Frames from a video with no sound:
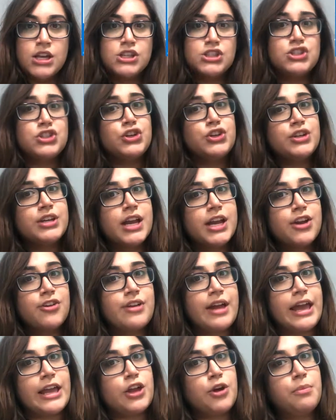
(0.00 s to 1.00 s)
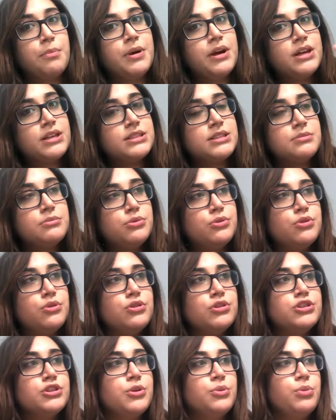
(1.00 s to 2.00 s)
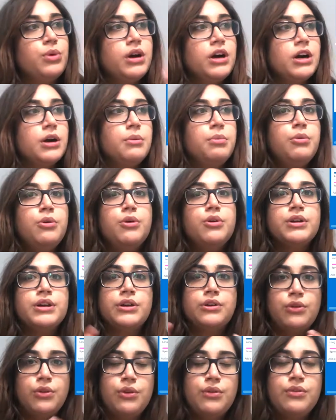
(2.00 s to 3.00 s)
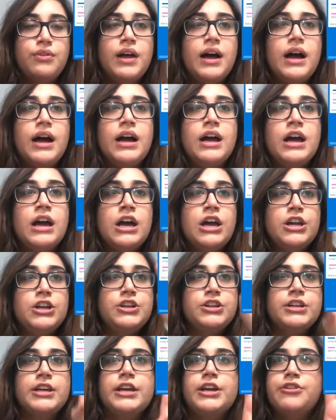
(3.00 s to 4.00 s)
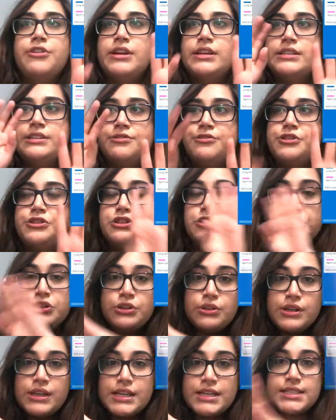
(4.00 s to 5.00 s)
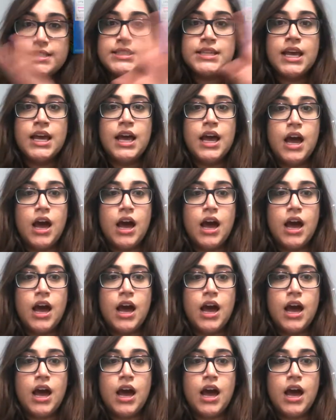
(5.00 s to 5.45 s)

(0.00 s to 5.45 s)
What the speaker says: so you can create your personal board, your work board and all of that. You can create different to-do lists.